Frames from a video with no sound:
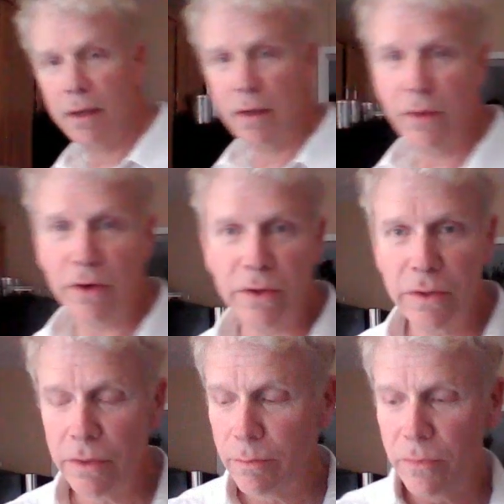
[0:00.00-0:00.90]
their
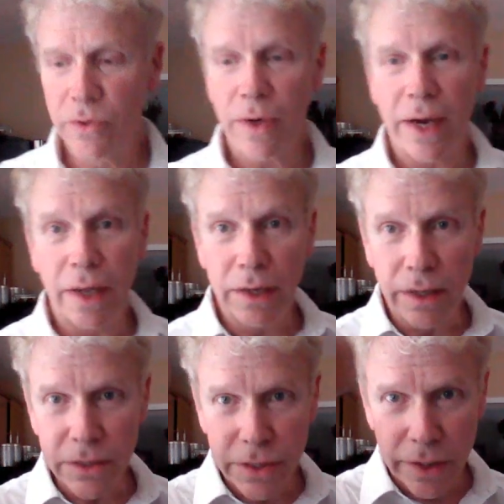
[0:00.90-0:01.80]
dried
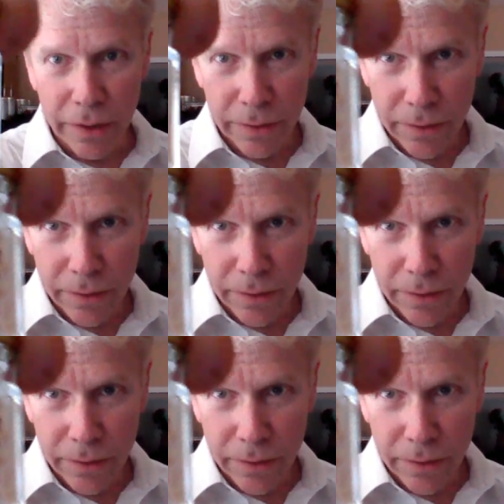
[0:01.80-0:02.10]
onions too.